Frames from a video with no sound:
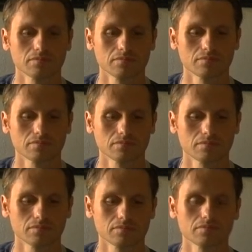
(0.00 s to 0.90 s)

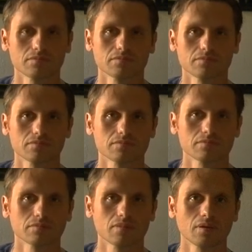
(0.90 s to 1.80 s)

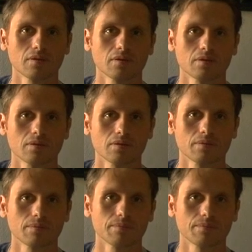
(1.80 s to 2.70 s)

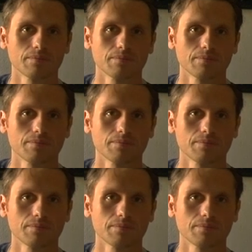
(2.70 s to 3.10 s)
[no speech]